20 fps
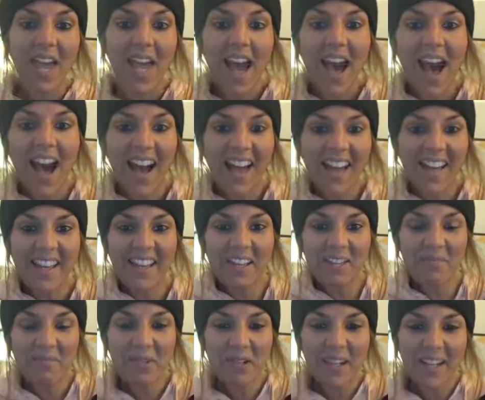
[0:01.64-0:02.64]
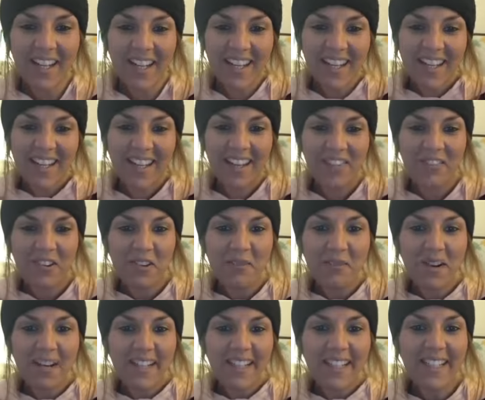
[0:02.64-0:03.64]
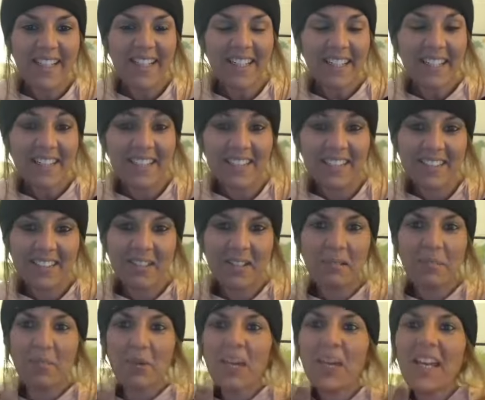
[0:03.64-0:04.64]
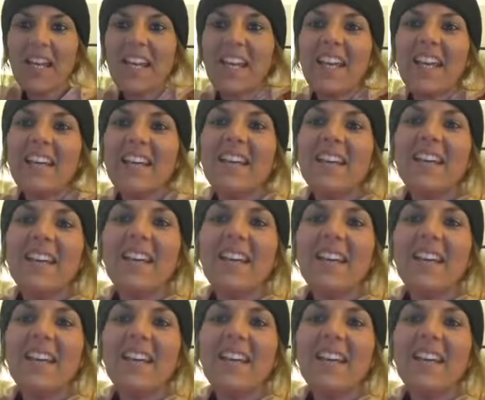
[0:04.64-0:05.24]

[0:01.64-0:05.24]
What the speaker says: Hi, good morning, everyone. Good morning.